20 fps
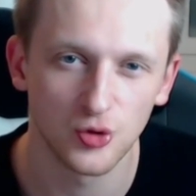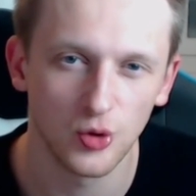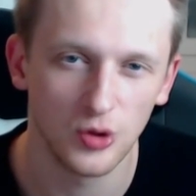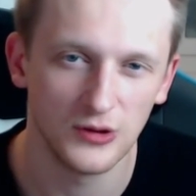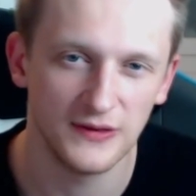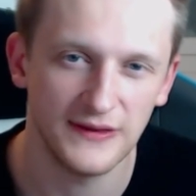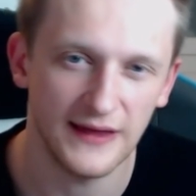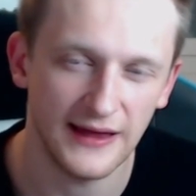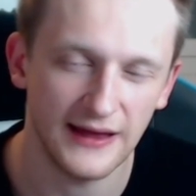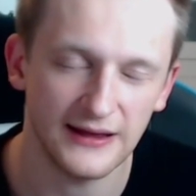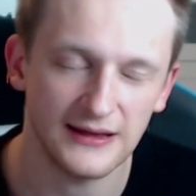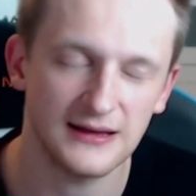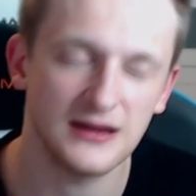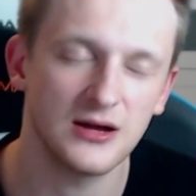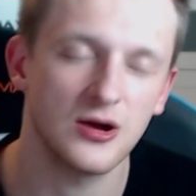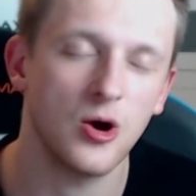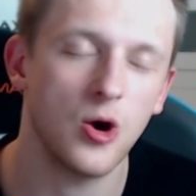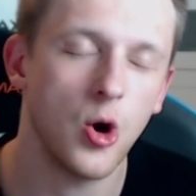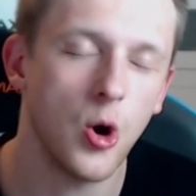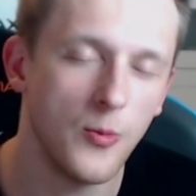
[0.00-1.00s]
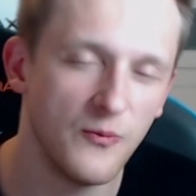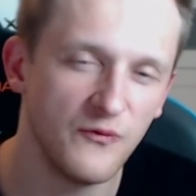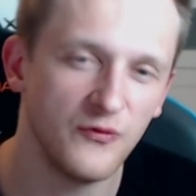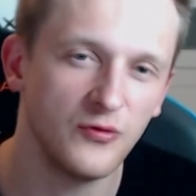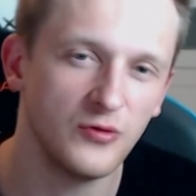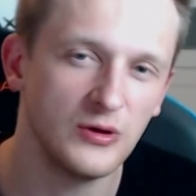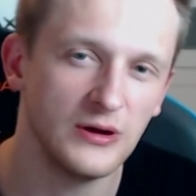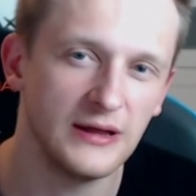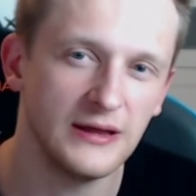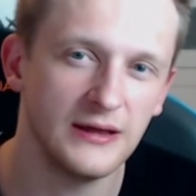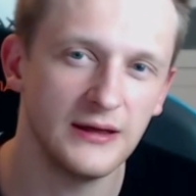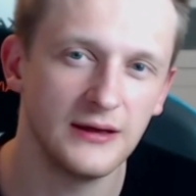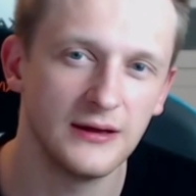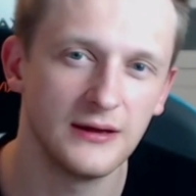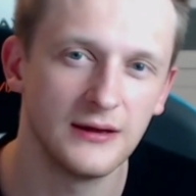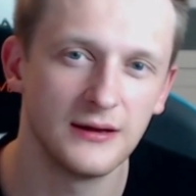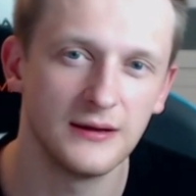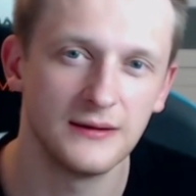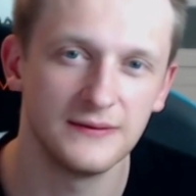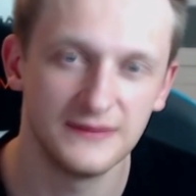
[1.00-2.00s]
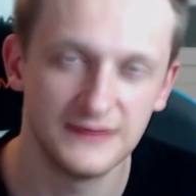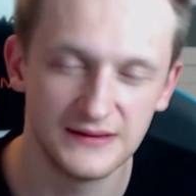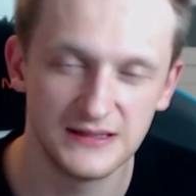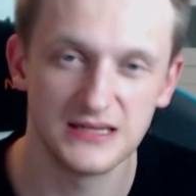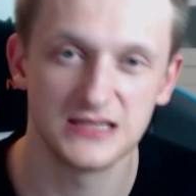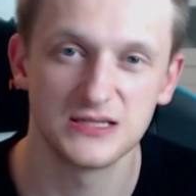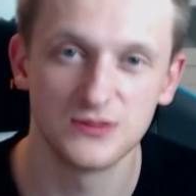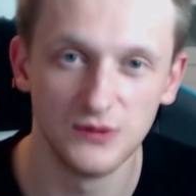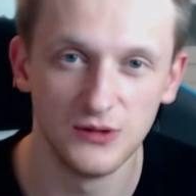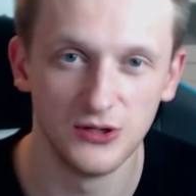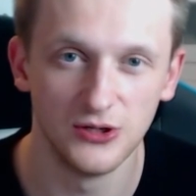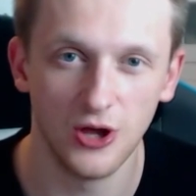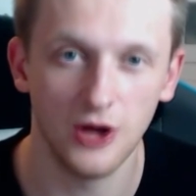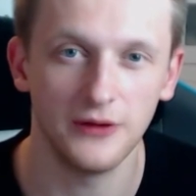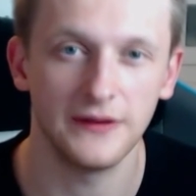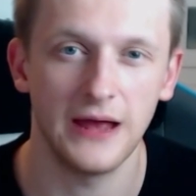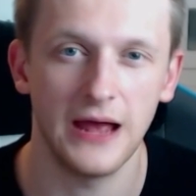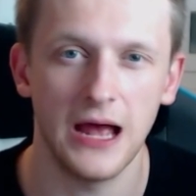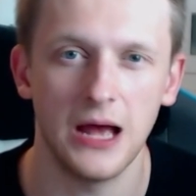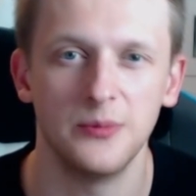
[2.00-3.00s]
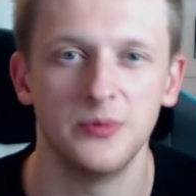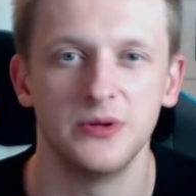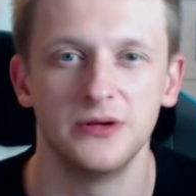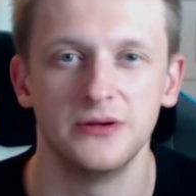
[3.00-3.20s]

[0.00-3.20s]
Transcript: deck. Hopefully this will not happen.